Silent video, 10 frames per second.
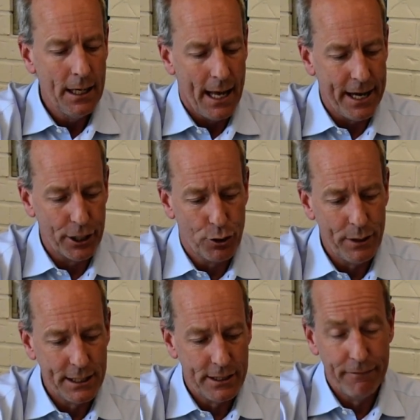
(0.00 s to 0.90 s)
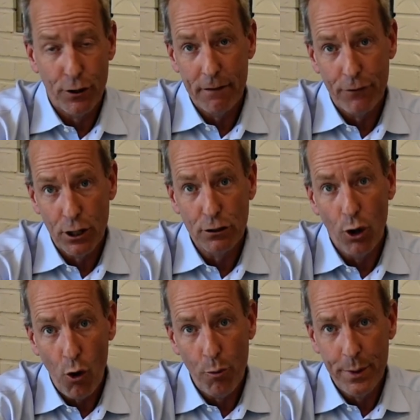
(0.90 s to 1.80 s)
and it creates a very, very
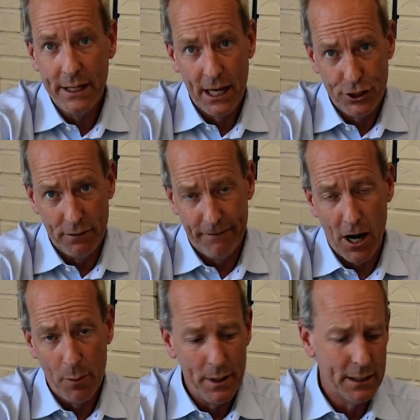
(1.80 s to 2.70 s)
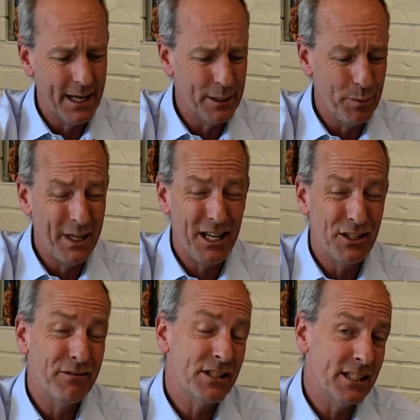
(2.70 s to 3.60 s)
low pH environment, and the pH
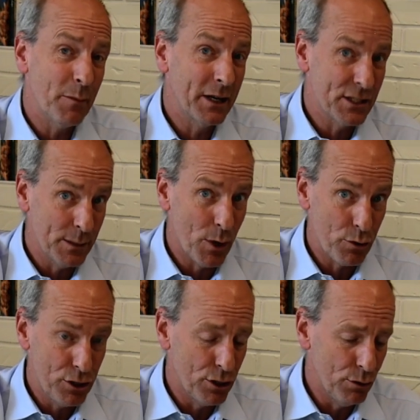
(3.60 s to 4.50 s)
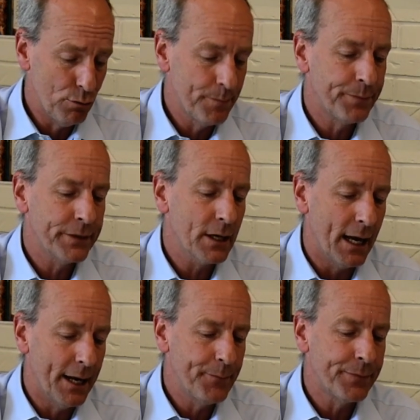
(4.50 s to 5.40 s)
of the stomach is about 2,
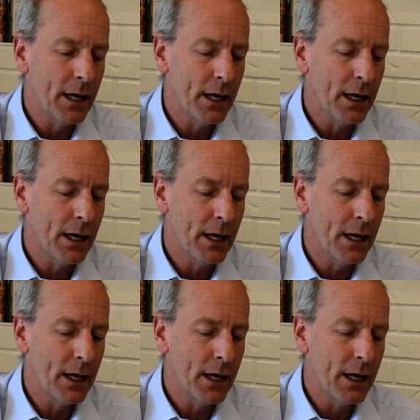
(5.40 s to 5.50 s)
okay?